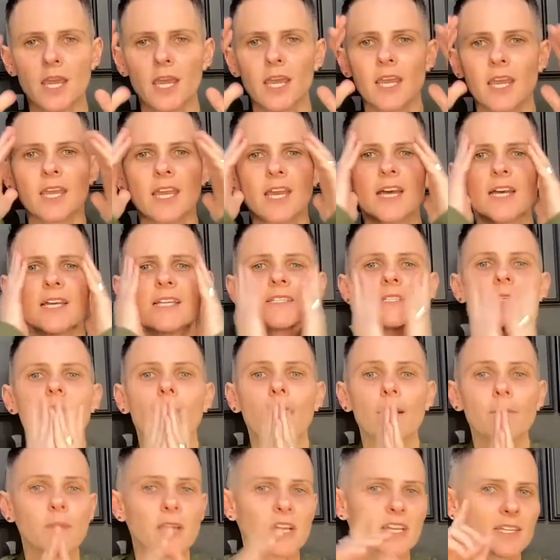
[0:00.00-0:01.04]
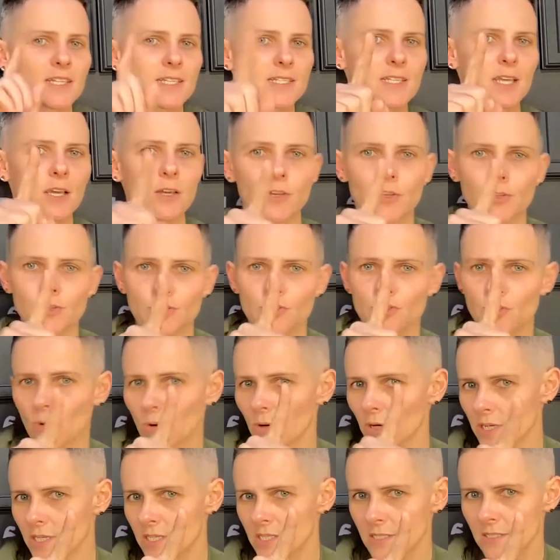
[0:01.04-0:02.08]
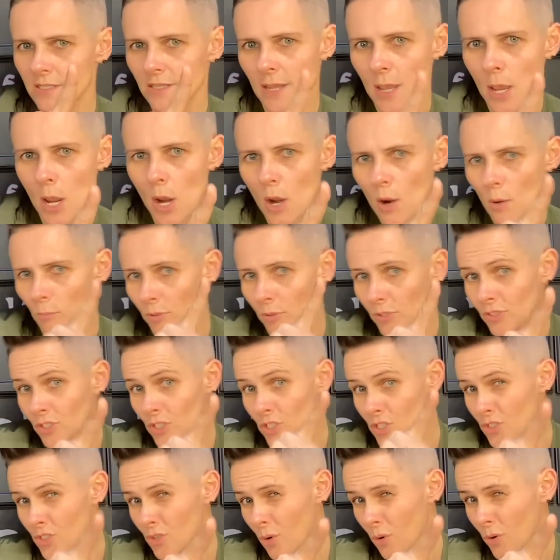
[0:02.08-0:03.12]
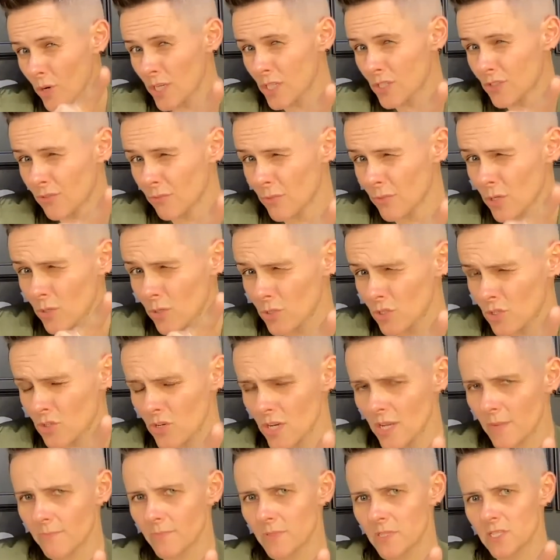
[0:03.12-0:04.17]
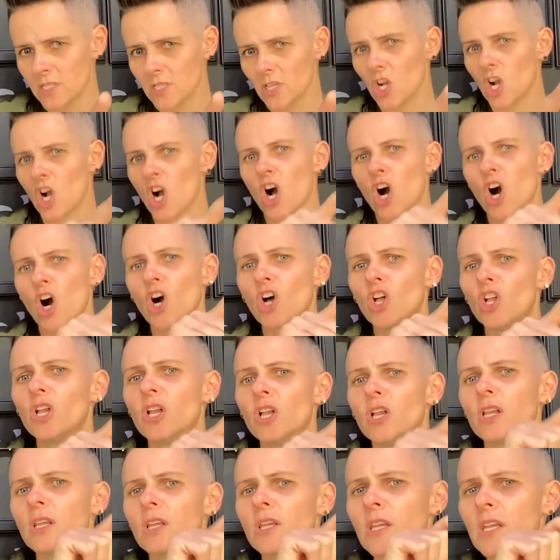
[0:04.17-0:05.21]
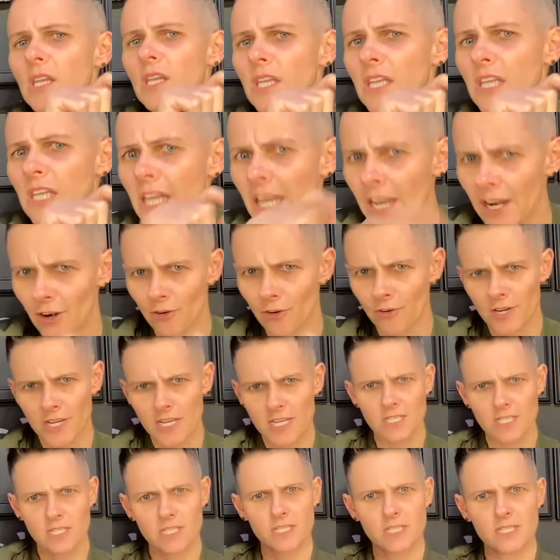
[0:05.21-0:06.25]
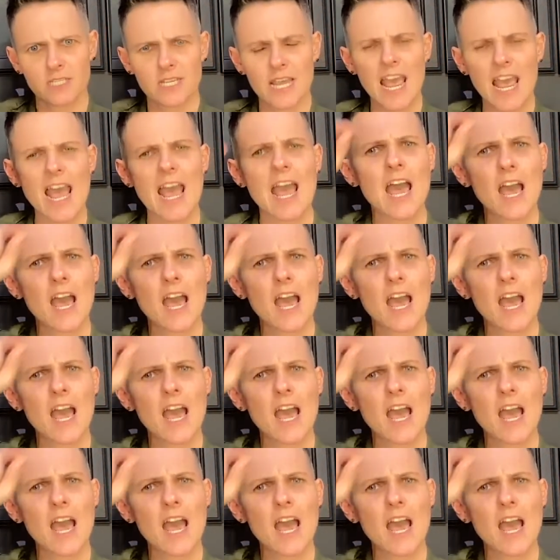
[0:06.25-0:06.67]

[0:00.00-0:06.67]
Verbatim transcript: And guys, I'm not going to tell you the stories, but the stories from those trips hilarious.